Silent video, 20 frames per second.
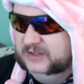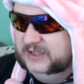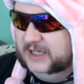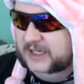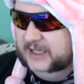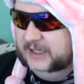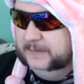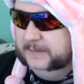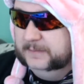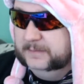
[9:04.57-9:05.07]

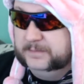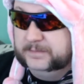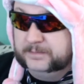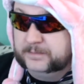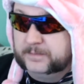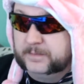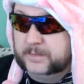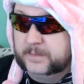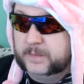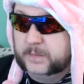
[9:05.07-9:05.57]

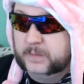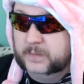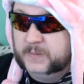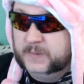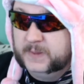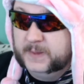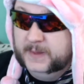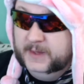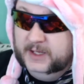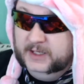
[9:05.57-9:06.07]

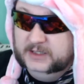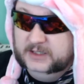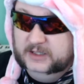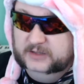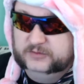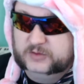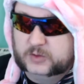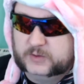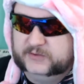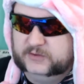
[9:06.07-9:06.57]

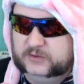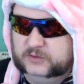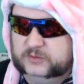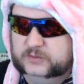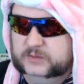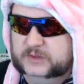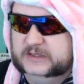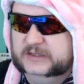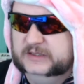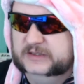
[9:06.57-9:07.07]
Of course,
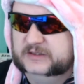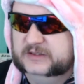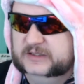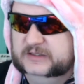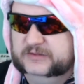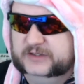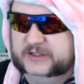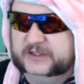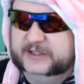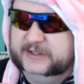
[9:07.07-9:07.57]
the
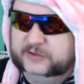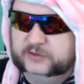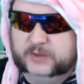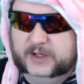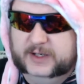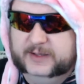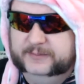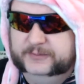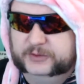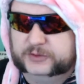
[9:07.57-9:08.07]
various
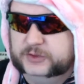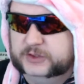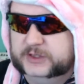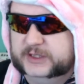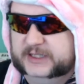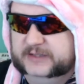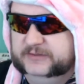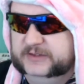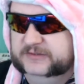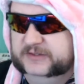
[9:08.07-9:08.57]
rubs are going
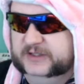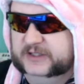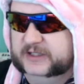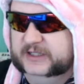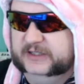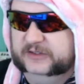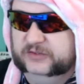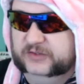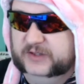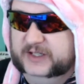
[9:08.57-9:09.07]
to give you
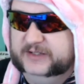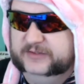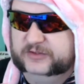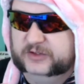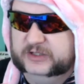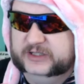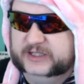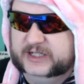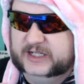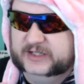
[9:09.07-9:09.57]
various
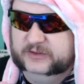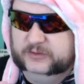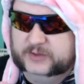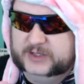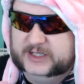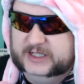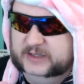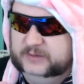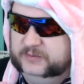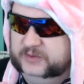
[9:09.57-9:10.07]
flavoring on the
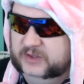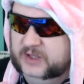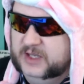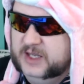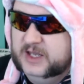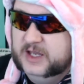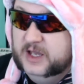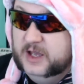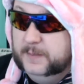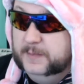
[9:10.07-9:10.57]
ribs,
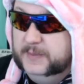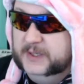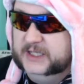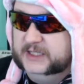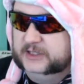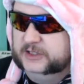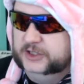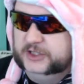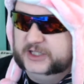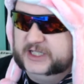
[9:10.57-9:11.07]

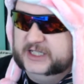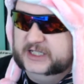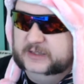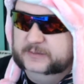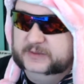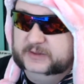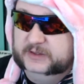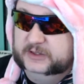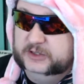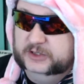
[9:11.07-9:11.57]
but cooking
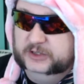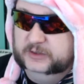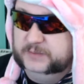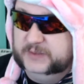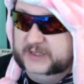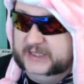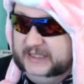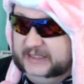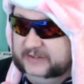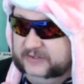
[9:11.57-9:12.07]
them couldn't
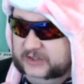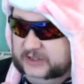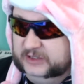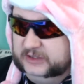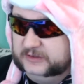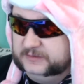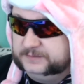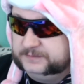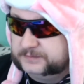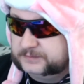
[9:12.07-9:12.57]
be
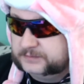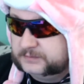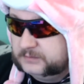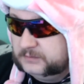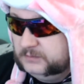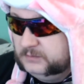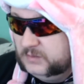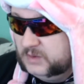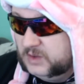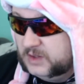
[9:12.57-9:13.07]
easier.
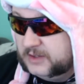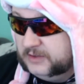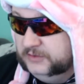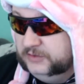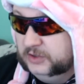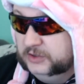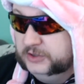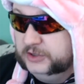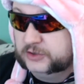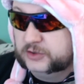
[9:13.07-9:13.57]

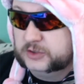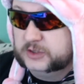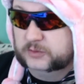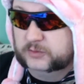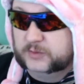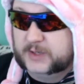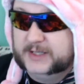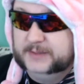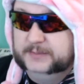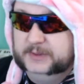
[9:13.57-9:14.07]
So you're going
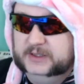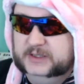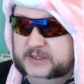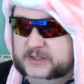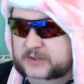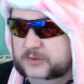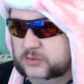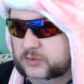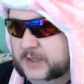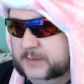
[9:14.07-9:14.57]

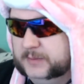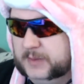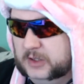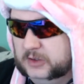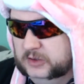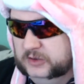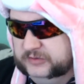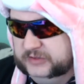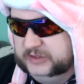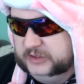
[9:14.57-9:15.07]
to rub
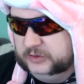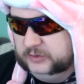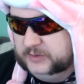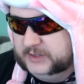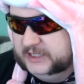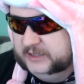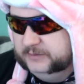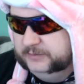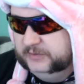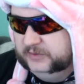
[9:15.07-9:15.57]
all over your
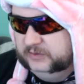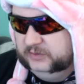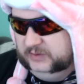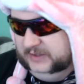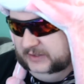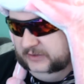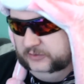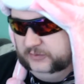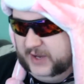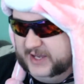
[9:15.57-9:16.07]
ribs.
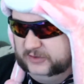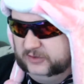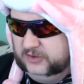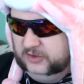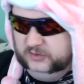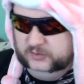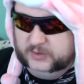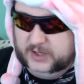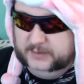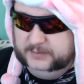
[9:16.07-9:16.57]
That's why it's
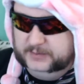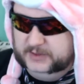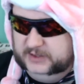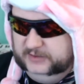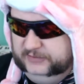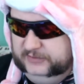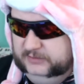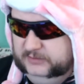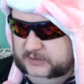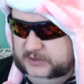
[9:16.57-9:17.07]
called rub,
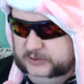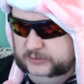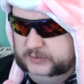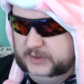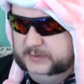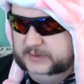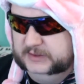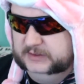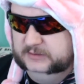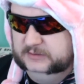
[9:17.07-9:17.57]
because you
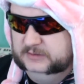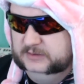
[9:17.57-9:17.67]
rub it.